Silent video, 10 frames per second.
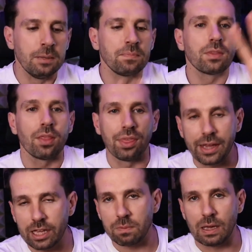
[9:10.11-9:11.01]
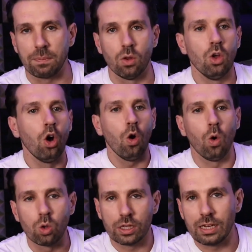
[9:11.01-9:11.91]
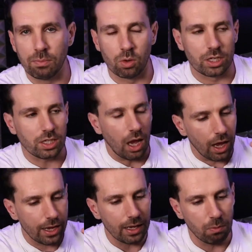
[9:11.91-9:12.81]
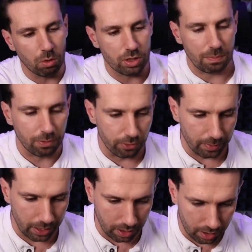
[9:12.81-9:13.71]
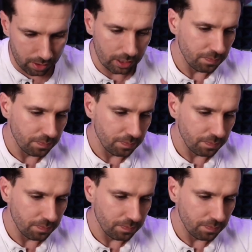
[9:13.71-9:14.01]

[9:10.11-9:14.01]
These people all need mortgages. I was in performing arts.